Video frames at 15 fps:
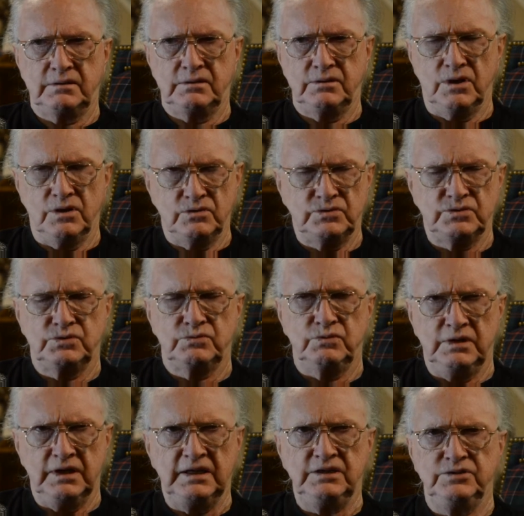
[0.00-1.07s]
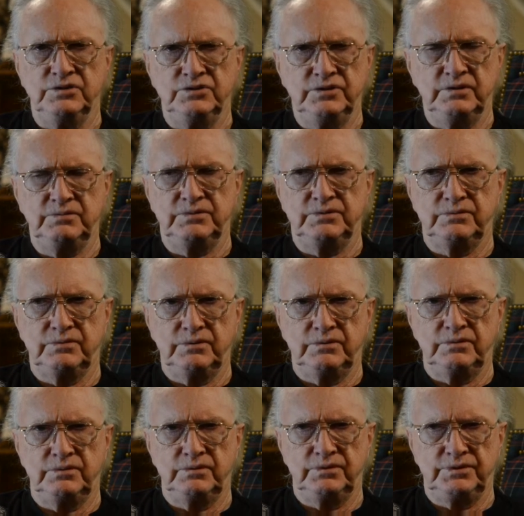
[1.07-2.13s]
Those relationships
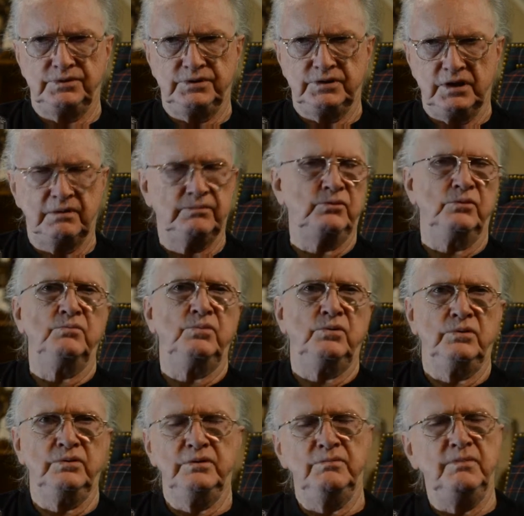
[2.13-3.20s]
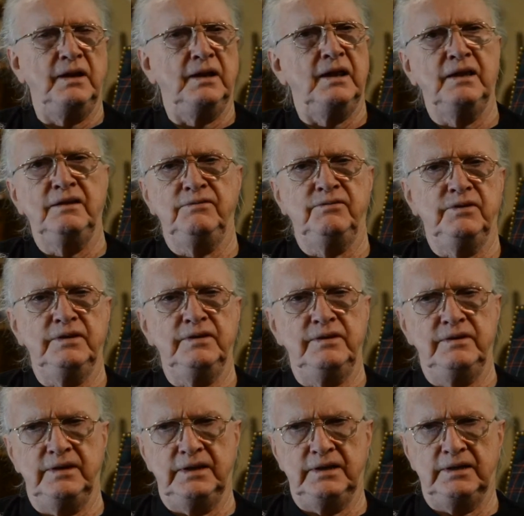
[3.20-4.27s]
are terribly important in my life, and